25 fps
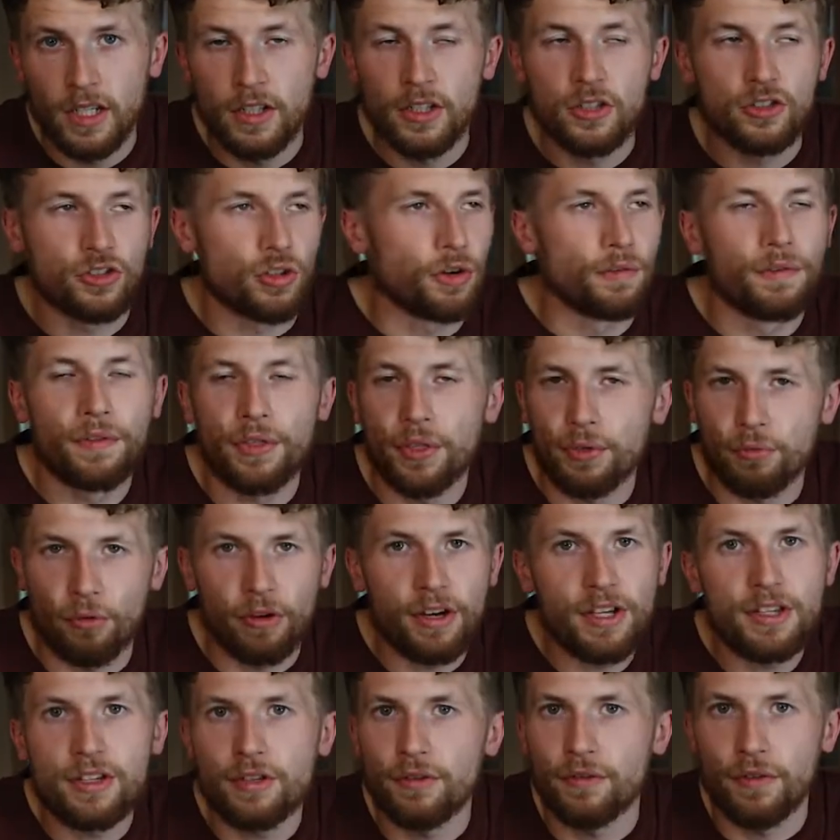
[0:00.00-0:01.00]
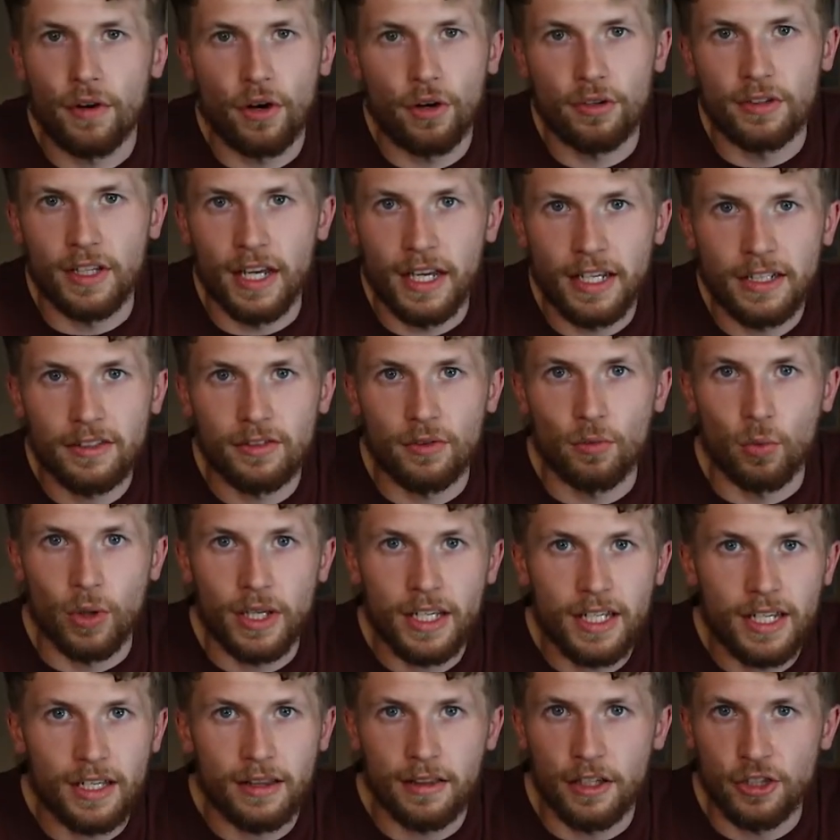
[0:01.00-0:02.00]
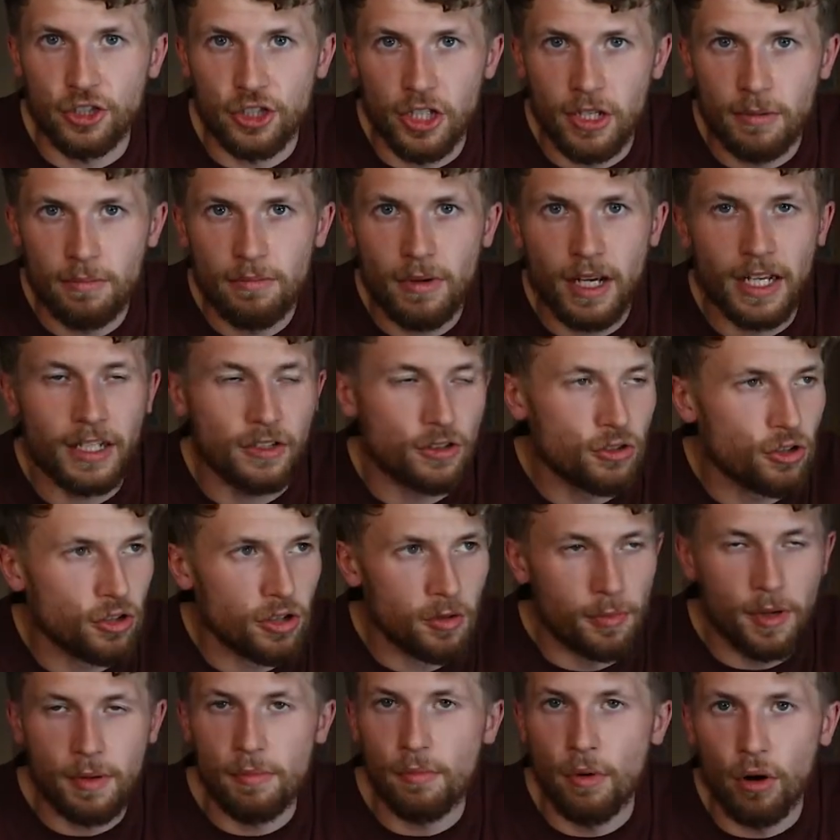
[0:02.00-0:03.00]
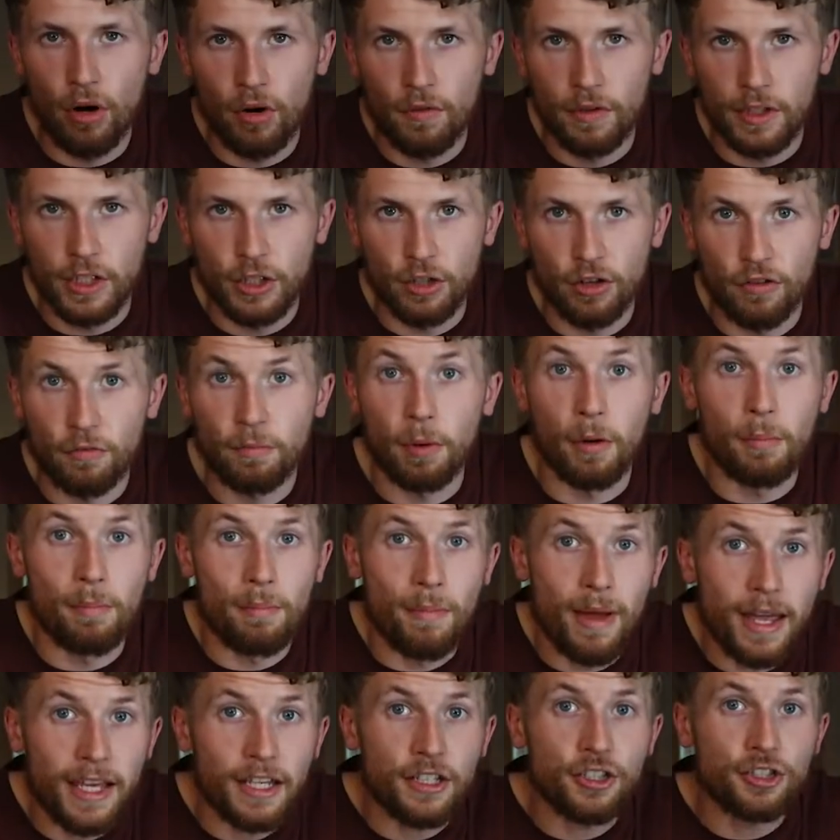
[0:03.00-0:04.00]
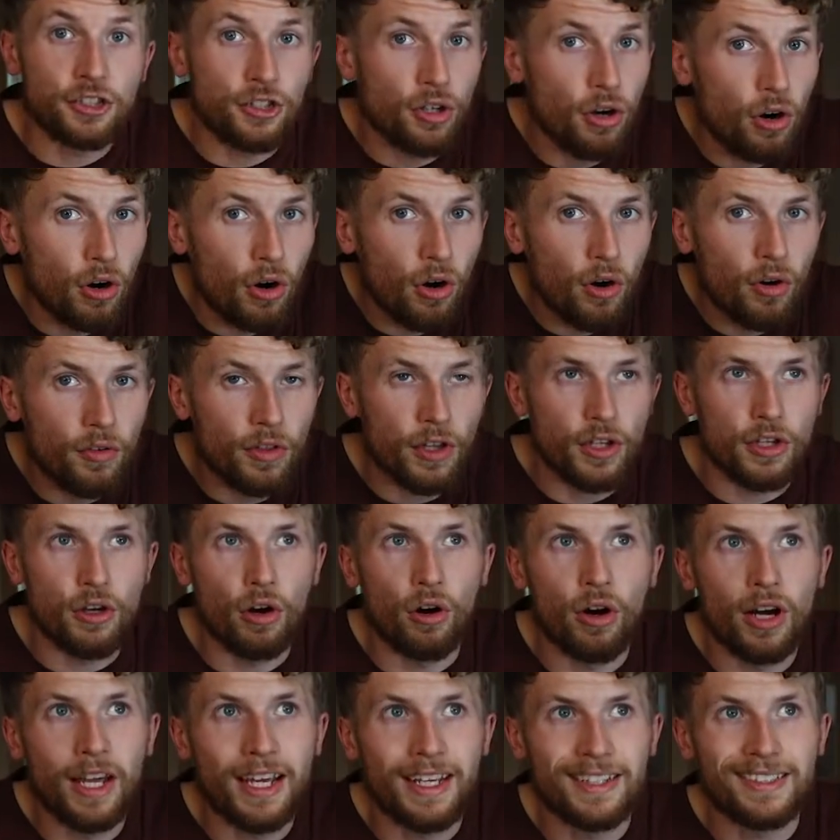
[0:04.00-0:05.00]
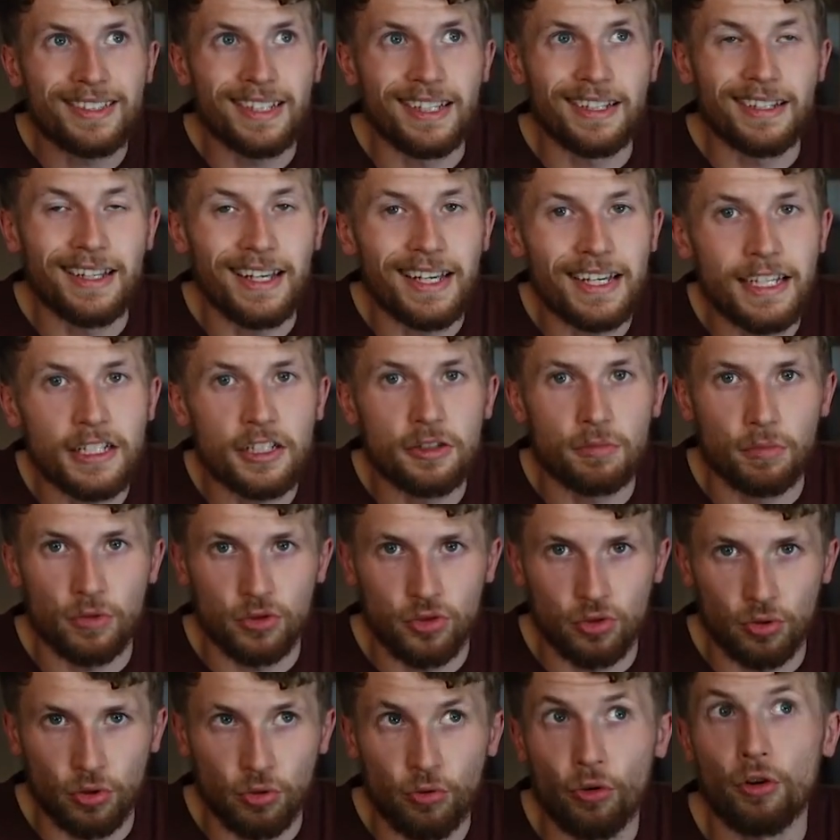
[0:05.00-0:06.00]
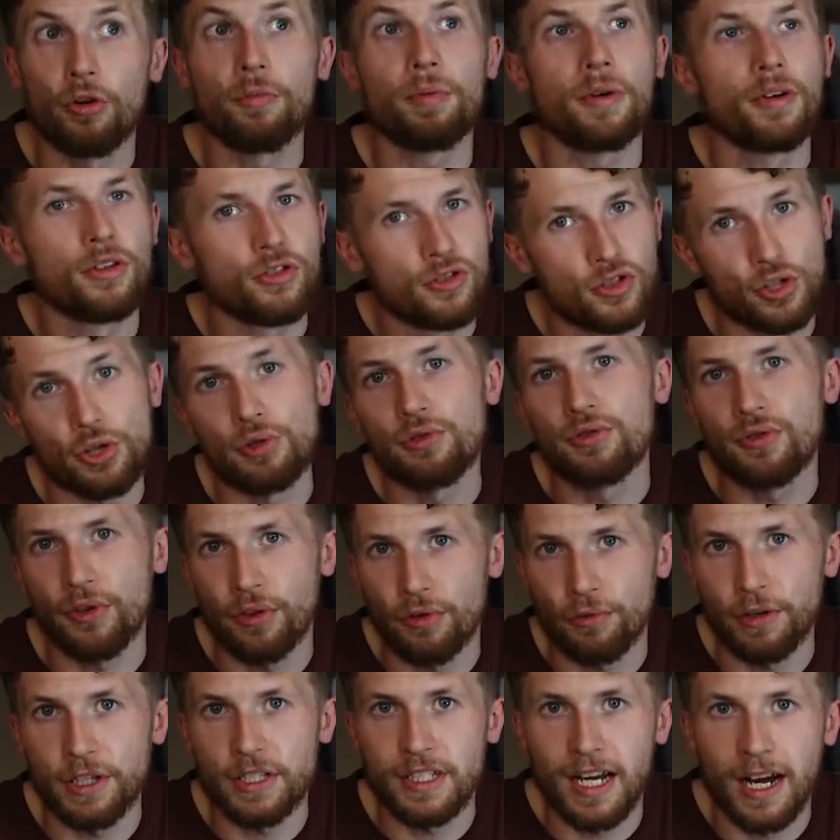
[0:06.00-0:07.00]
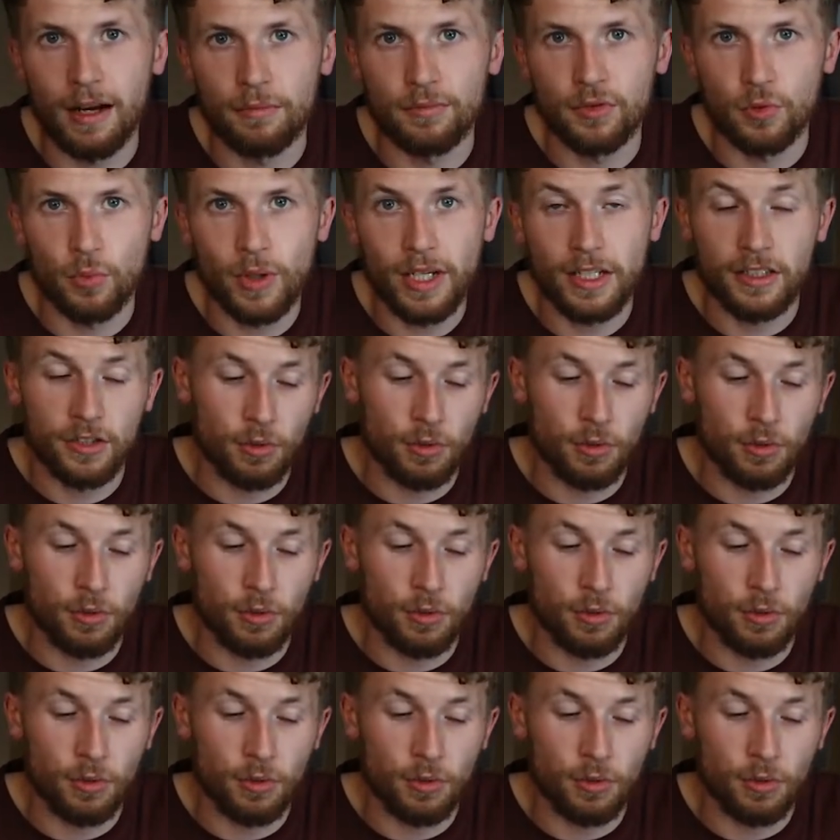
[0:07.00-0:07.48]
So 3 to 4 days a week in the gym is going to be more than enough, but make sure that you're hitting each muscle group 2 to 3 times a week.